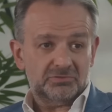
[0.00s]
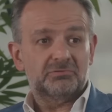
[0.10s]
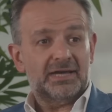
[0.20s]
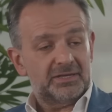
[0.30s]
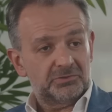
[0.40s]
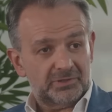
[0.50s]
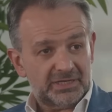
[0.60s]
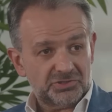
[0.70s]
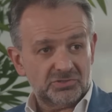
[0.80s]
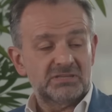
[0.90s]
through higher
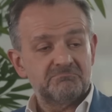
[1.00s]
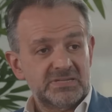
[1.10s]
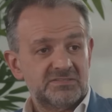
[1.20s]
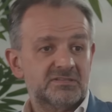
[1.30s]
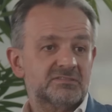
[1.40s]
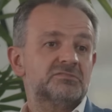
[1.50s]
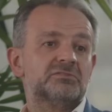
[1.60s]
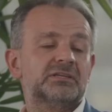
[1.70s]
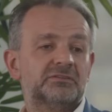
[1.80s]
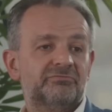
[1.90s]
education in business and
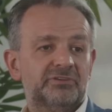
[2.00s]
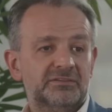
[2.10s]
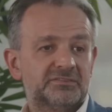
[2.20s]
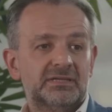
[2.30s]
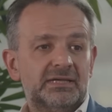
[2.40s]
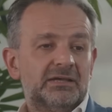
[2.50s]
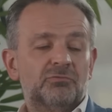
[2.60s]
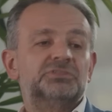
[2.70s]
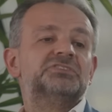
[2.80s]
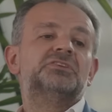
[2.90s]
related fields,
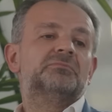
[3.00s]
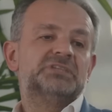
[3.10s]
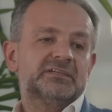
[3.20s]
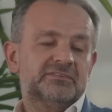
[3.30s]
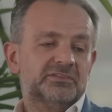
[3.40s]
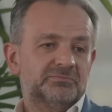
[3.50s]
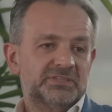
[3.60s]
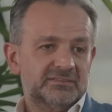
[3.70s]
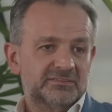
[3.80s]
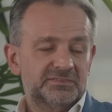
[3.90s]
what is the objective? The
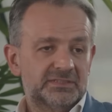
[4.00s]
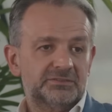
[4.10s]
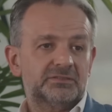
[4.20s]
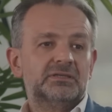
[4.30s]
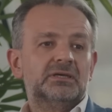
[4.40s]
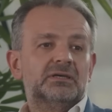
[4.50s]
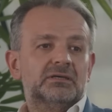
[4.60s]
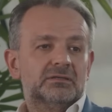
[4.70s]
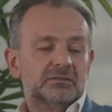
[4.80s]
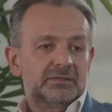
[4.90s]
objective is that
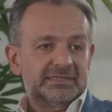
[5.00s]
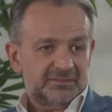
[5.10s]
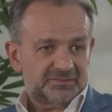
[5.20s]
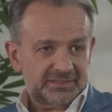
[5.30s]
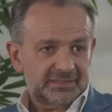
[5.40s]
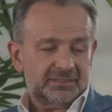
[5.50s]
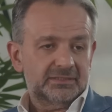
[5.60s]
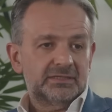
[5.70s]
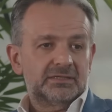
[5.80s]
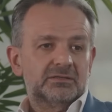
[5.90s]
at ESSEC
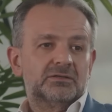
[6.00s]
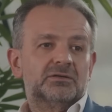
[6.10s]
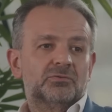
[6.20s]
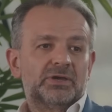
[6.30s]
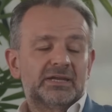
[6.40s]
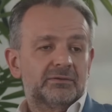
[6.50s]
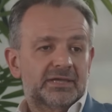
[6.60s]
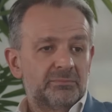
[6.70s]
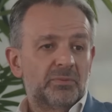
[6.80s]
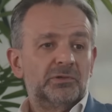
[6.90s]
we are
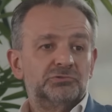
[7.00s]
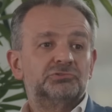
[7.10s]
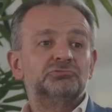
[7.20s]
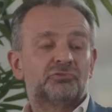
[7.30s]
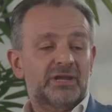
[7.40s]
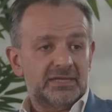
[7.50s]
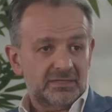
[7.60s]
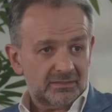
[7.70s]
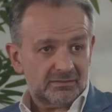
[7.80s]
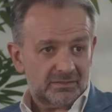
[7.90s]
capable to
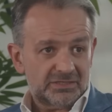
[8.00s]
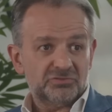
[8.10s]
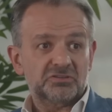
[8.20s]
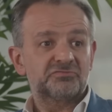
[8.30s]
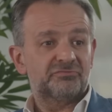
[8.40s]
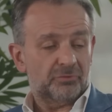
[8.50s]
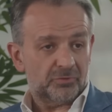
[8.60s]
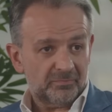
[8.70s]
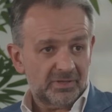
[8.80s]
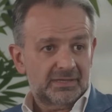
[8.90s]
train and
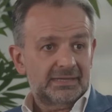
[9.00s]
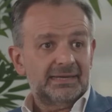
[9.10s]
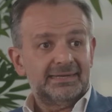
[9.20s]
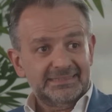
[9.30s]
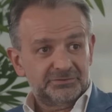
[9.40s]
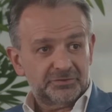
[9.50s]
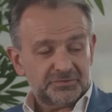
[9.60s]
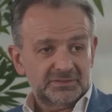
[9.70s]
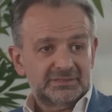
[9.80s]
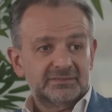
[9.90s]
transform
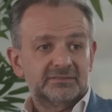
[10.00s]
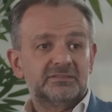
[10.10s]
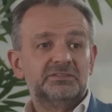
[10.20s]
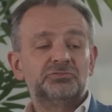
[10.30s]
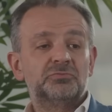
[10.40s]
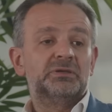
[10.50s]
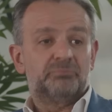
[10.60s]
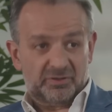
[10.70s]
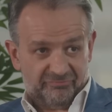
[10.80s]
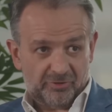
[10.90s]
leaders that they need to be
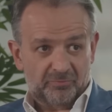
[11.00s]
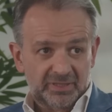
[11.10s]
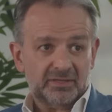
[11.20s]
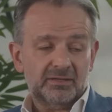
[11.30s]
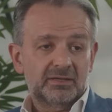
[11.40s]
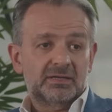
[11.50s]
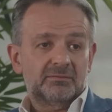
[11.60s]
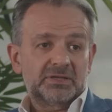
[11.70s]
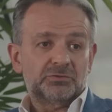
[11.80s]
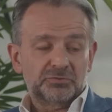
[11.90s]
performing,
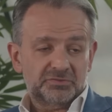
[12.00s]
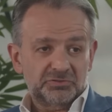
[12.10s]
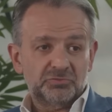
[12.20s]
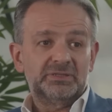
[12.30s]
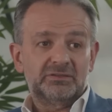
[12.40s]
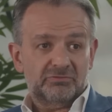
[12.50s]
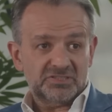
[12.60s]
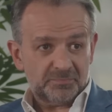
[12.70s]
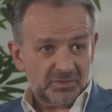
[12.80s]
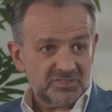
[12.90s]
but also need to be
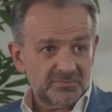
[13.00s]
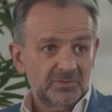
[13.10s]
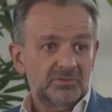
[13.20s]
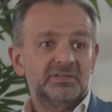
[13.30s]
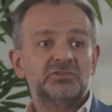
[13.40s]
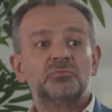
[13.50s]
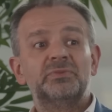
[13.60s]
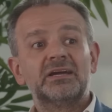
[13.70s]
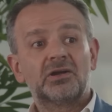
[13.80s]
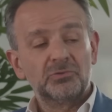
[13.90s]
responsible, need to
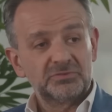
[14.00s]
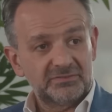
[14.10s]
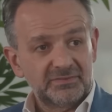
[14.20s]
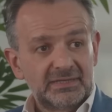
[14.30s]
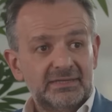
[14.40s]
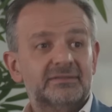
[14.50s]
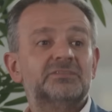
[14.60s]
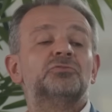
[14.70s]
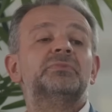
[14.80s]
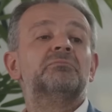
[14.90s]
be inclusive,
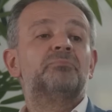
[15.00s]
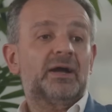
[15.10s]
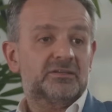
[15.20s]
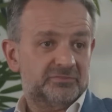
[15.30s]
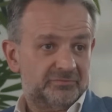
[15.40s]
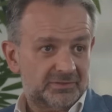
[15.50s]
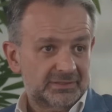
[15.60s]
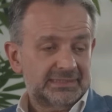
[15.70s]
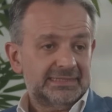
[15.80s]
need to be impactful.